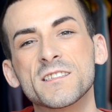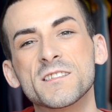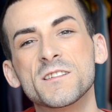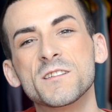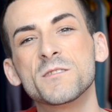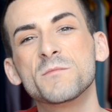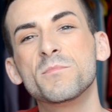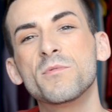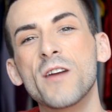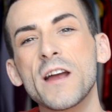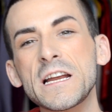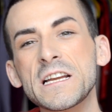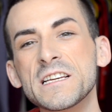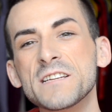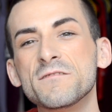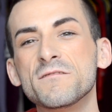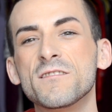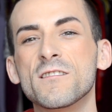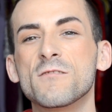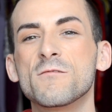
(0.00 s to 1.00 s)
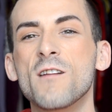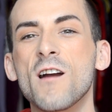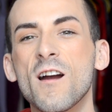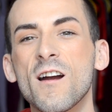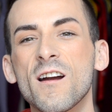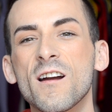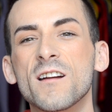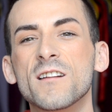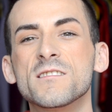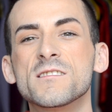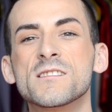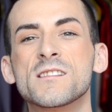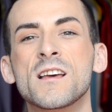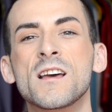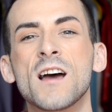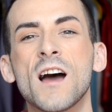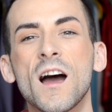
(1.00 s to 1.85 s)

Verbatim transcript: to Brady Farrar's